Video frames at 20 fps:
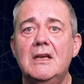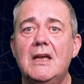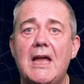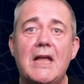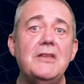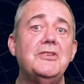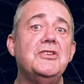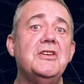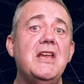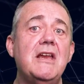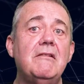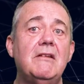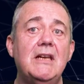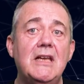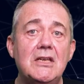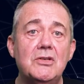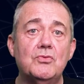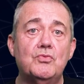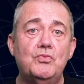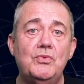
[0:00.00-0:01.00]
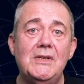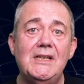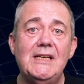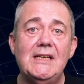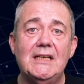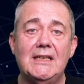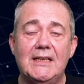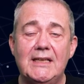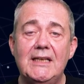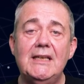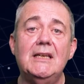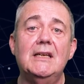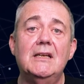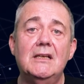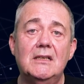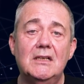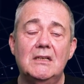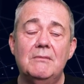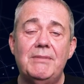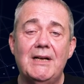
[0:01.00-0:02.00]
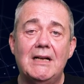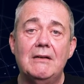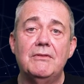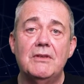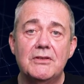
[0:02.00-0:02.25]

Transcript: Engineering is really about